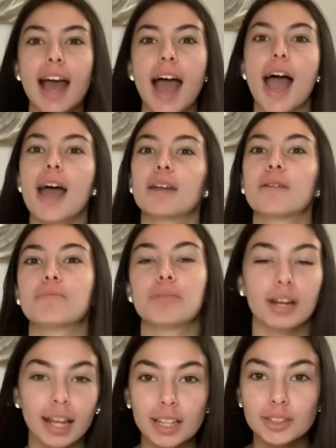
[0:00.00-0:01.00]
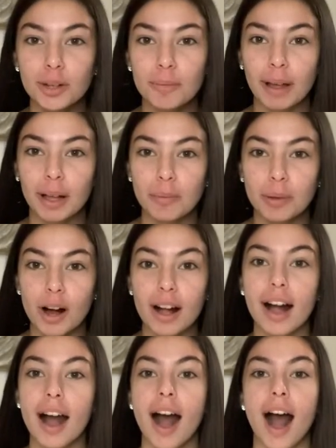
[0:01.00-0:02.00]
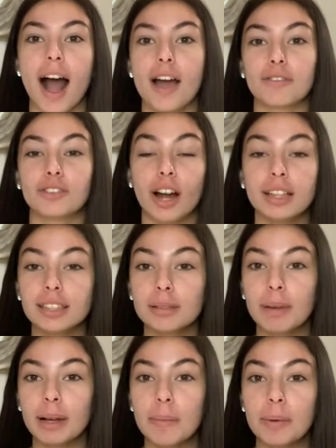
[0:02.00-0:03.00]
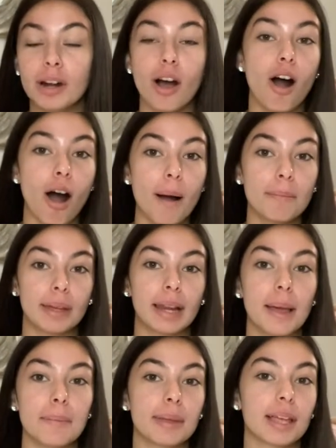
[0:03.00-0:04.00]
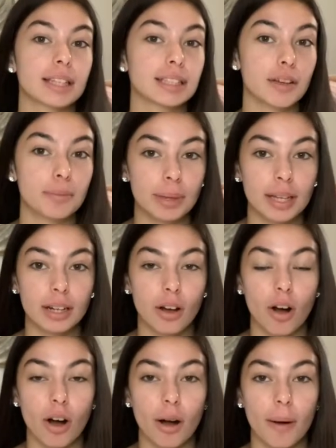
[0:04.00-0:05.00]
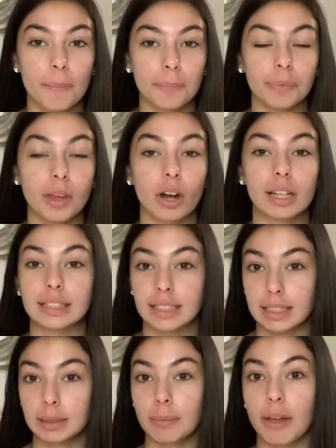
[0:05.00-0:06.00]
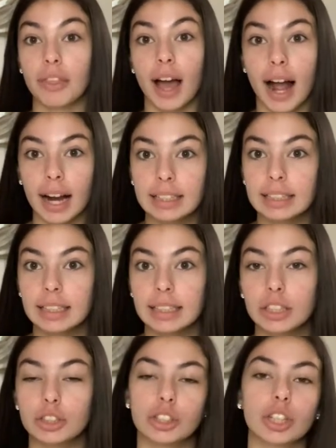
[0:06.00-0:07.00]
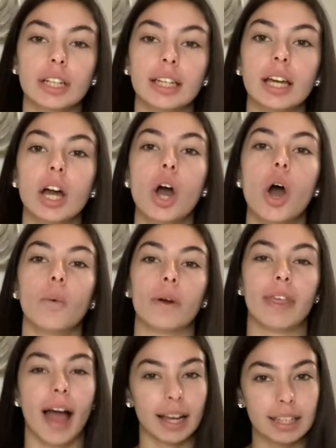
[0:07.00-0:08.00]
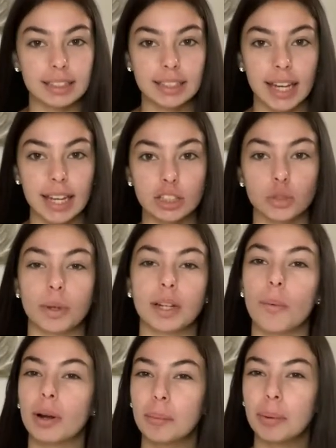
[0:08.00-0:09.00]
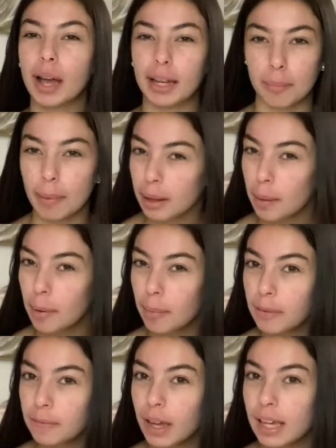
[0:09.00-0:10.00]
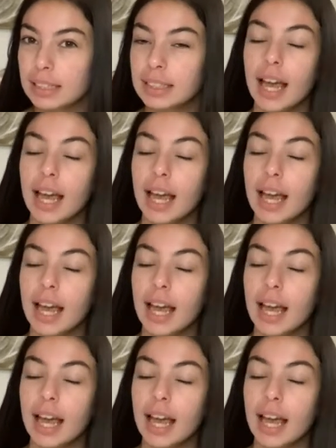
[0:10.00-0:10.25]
and put it into a makeup look. I've not done makeup in a hot minute because I've been on a 6 month acne journey with Accutane, so I didn't want to put any makeup on my face.